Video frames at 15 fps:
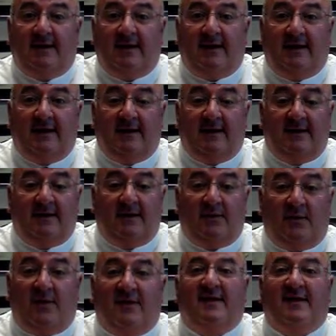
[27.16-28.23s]
in
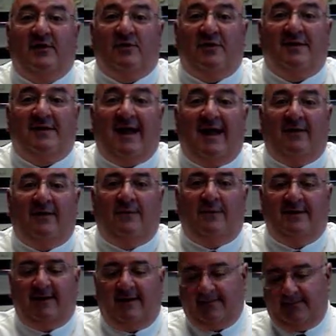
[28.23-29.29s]
Los Angeles,
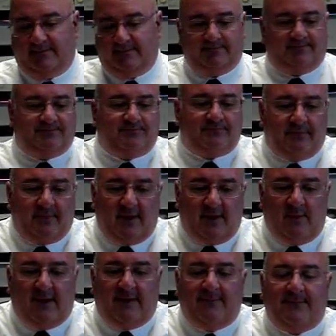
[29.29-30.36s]
California.
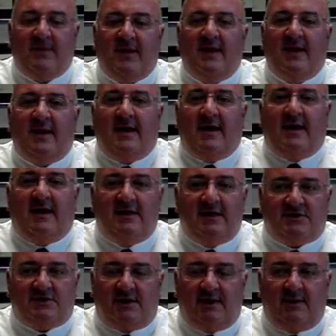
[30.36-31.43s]
Well,
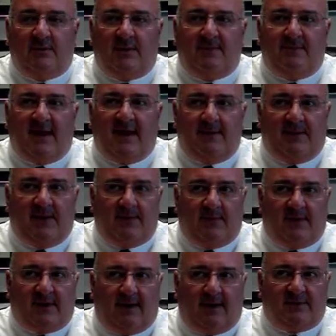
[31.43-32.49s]
initially when many
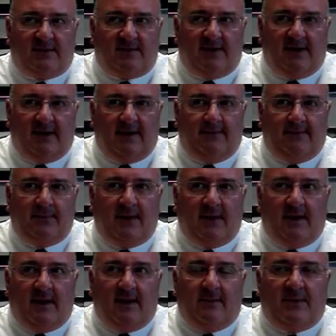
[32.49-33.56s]
people come to me,
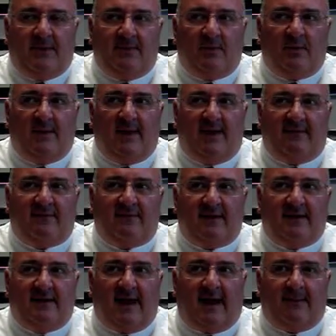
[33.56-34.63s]
people who have
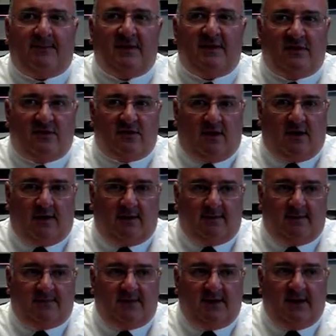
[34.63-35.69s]
not been
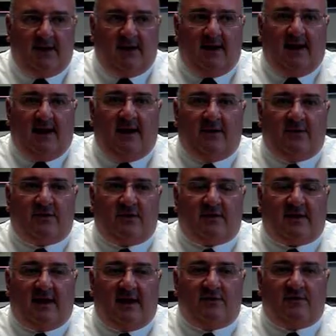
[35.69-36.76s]
served and are
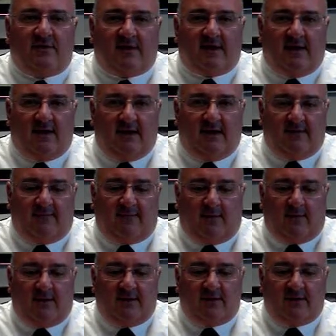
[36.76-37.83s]
just interested in a
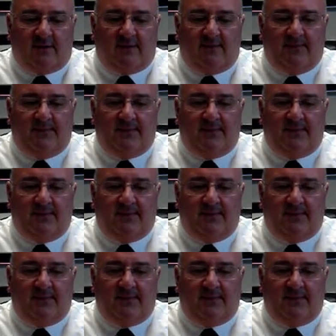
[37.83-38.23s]
divorce,